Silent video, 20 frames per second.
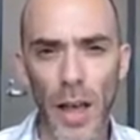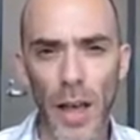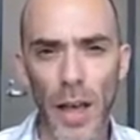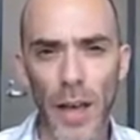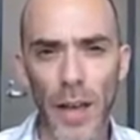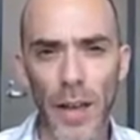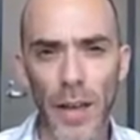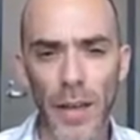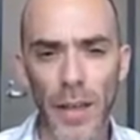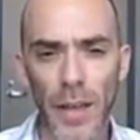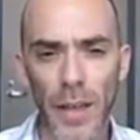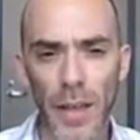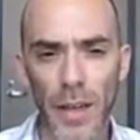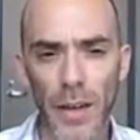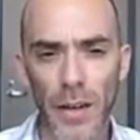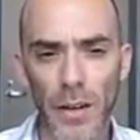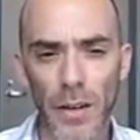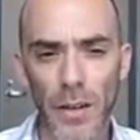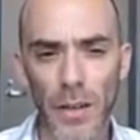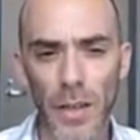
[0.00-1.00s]
And
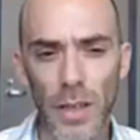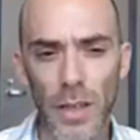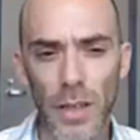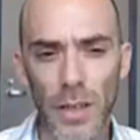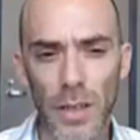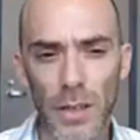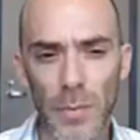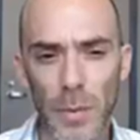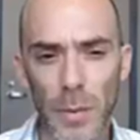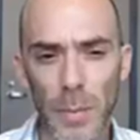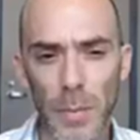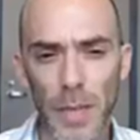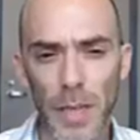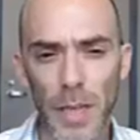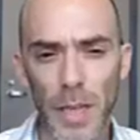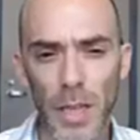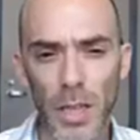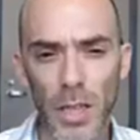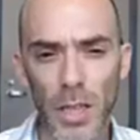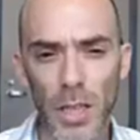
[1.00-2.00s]
here in this
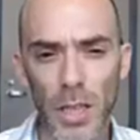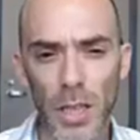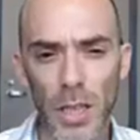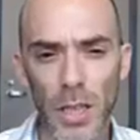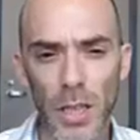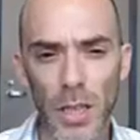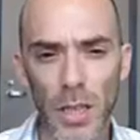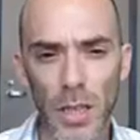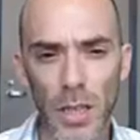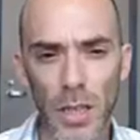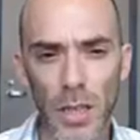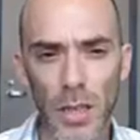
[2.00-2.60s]
publication,